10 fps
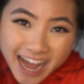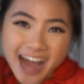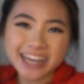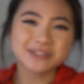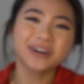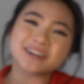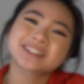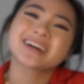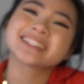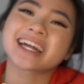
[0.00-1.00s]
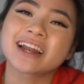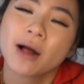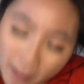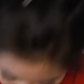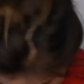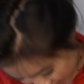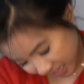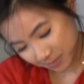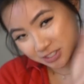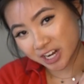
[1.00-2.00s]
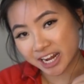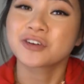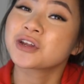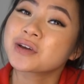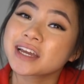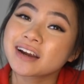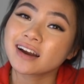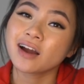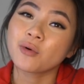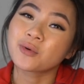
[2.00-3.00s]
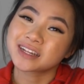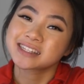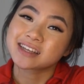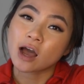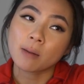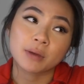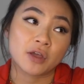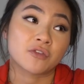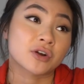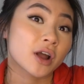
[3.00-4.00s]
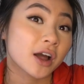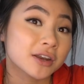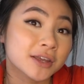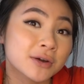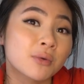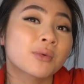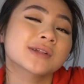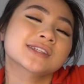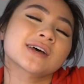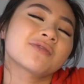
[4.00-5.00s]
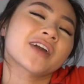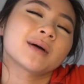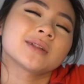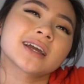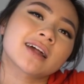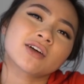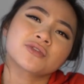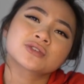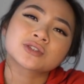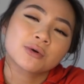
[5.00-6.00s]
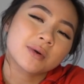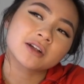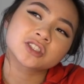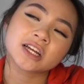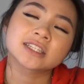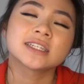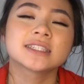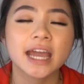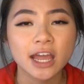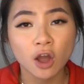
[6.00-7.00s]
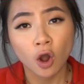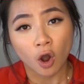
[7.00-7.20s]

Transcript: guys, welcome to my channel. My name's Jade. If you're new here, what's up? If you're not new, what's up, family? I love you so much, and today